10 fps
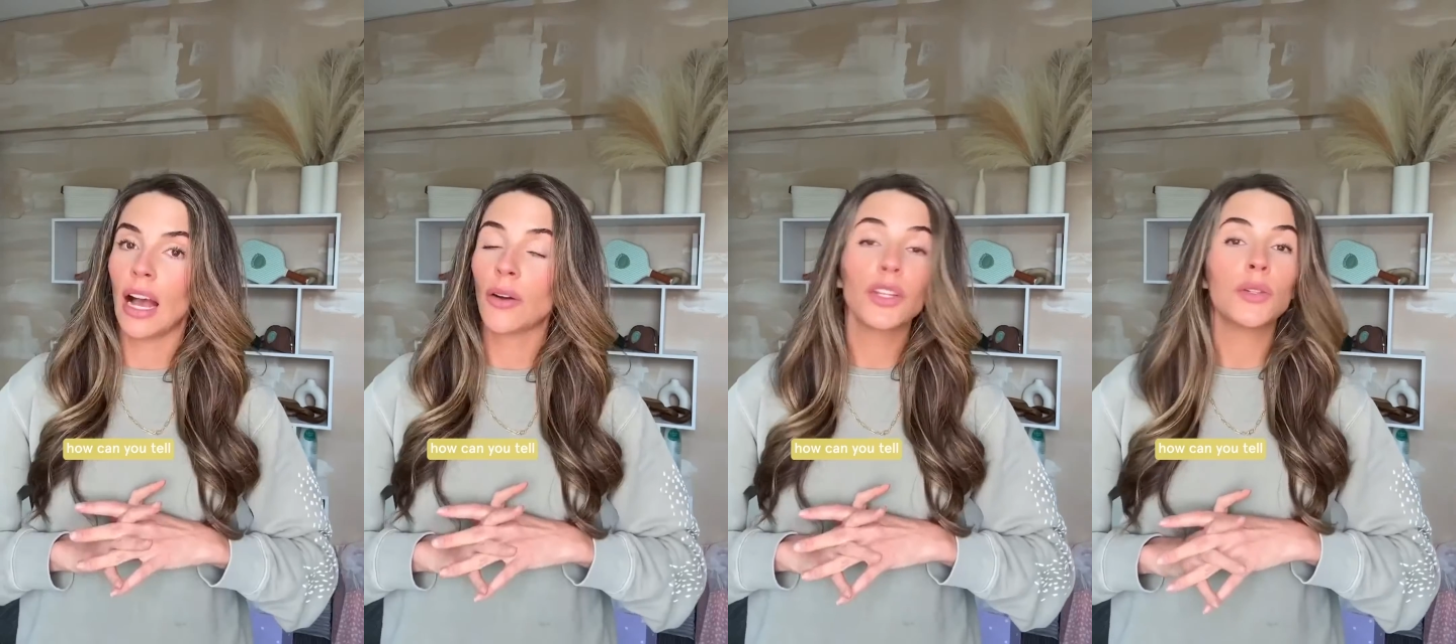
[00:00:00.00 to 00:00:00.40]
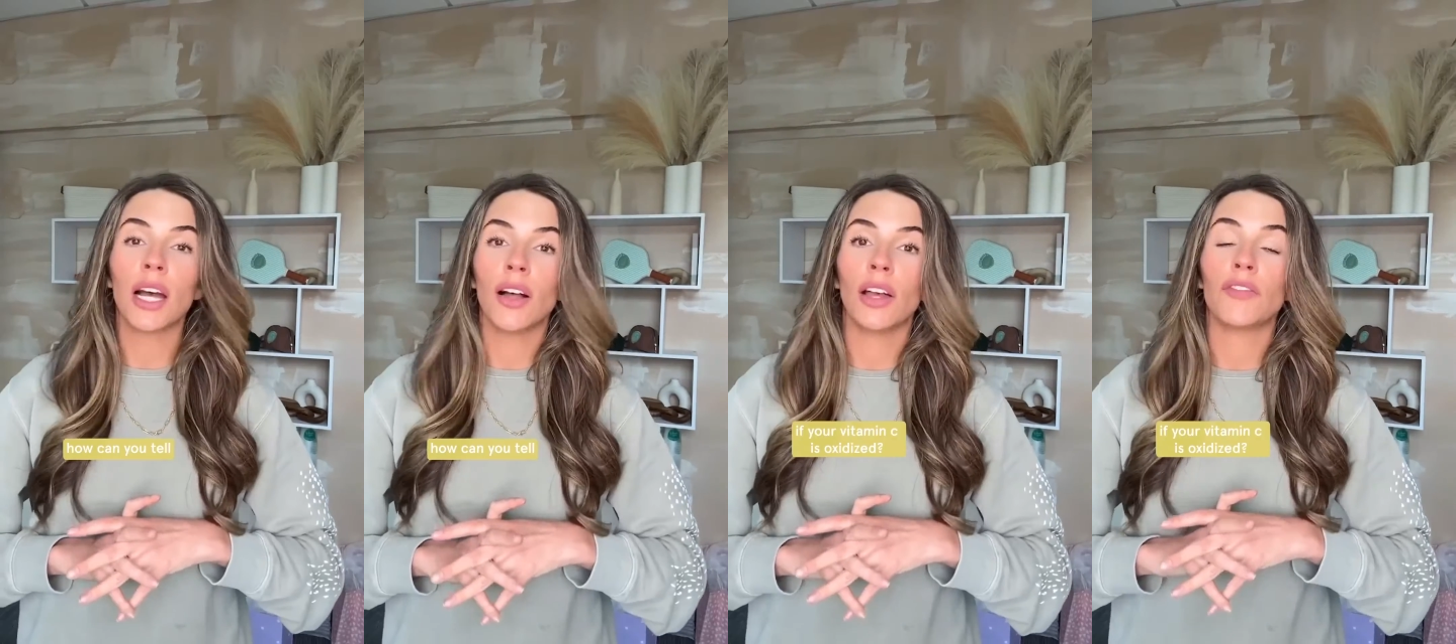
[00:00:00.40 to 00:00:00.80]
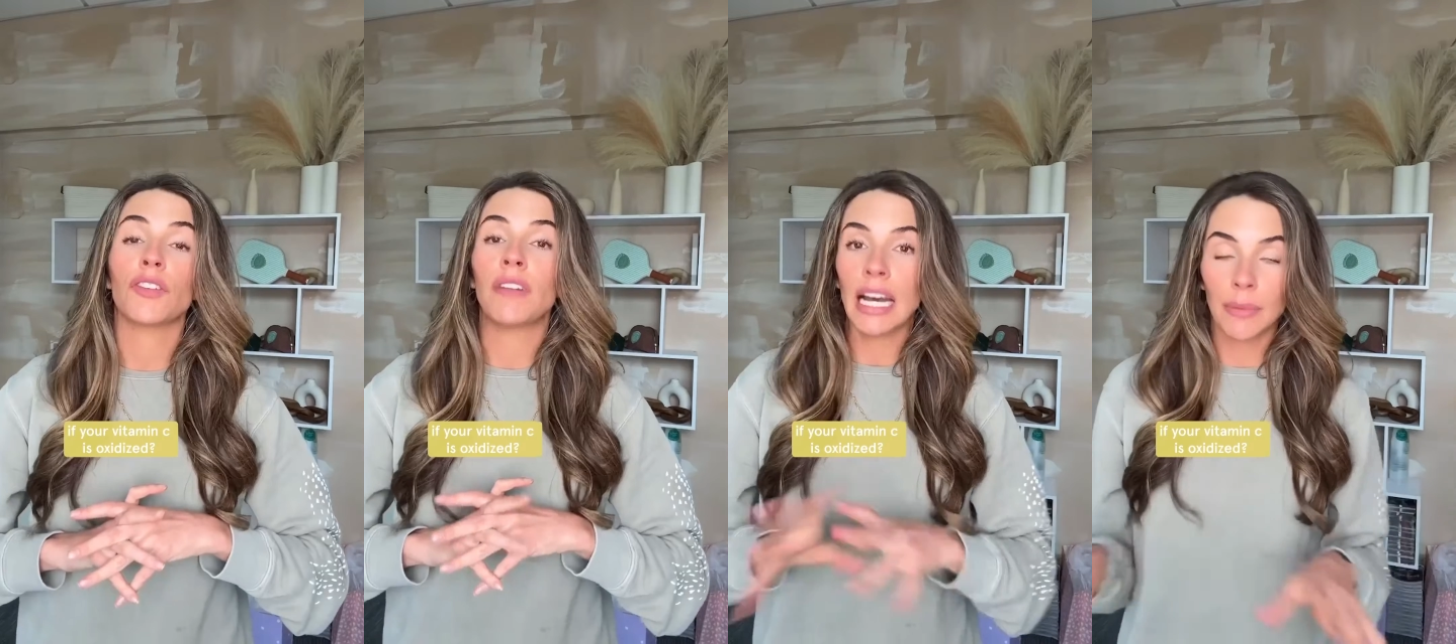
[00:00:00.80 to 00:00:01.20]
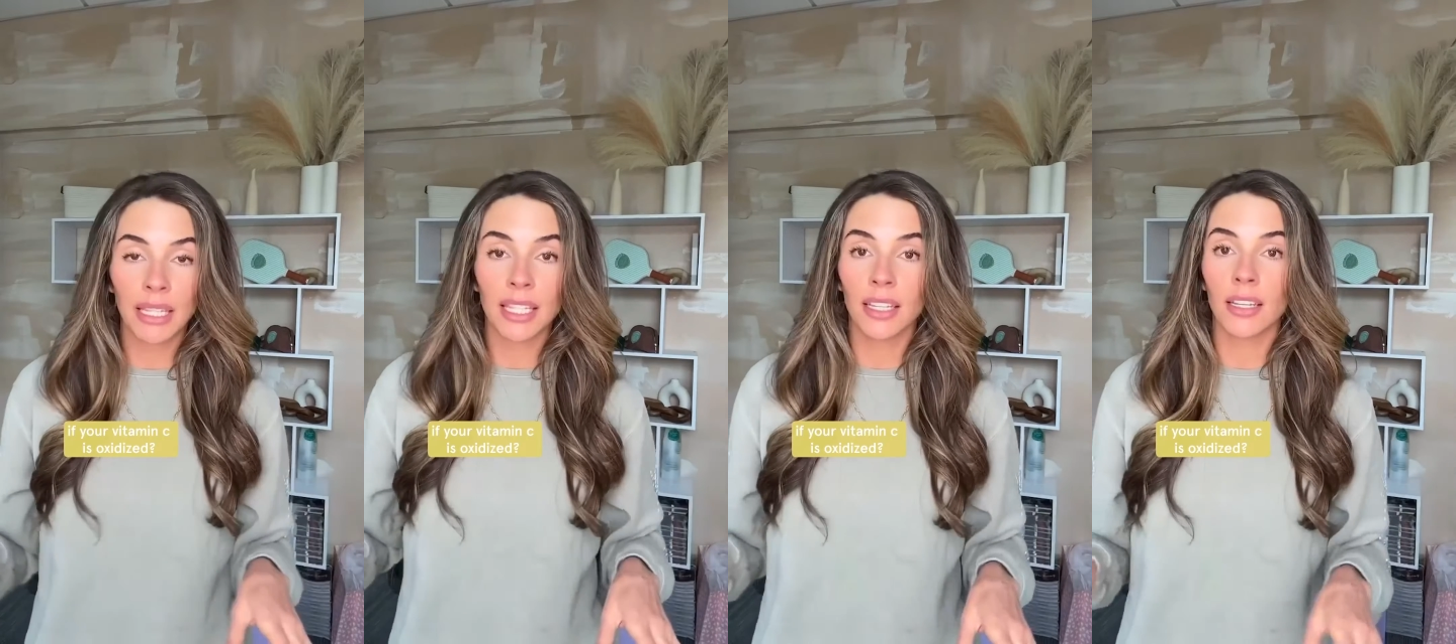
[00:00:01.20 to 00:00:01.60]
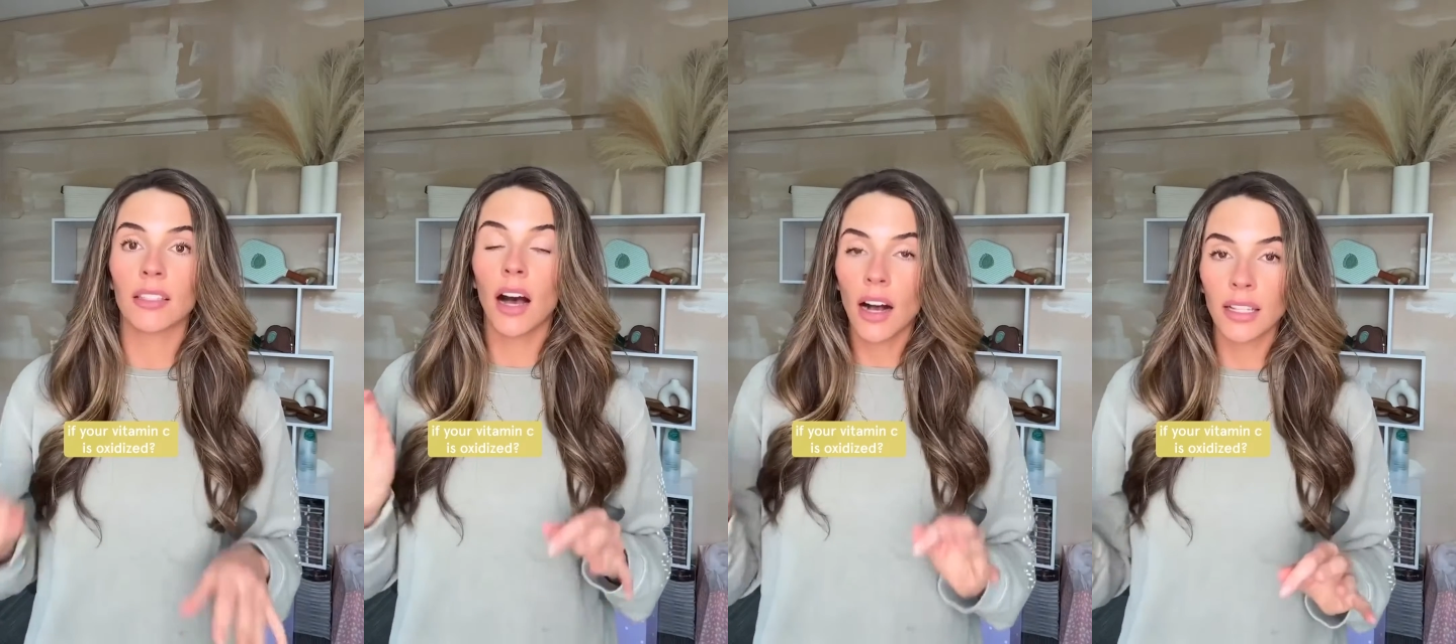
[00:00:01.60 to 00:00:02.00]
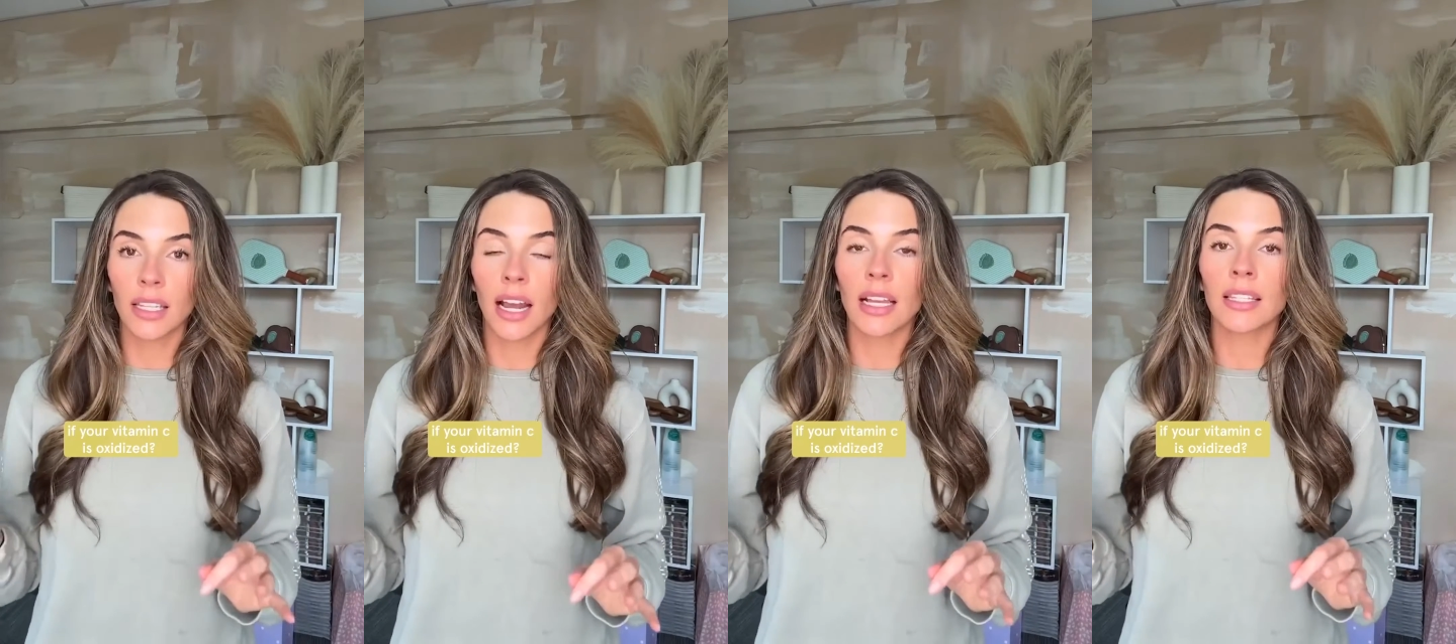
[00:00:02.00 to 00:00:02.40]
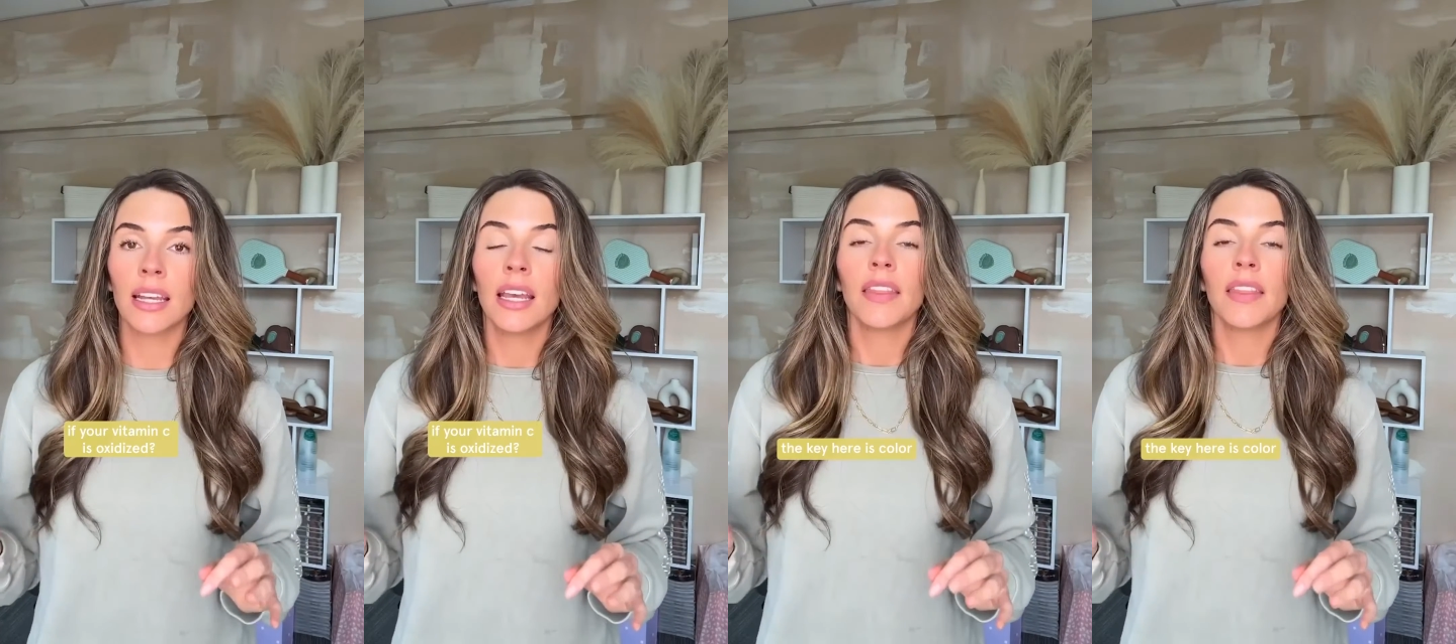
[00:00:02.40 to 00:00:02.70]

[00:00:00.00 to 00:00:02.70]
can you tell if your vitamin vitamin C is oxidized.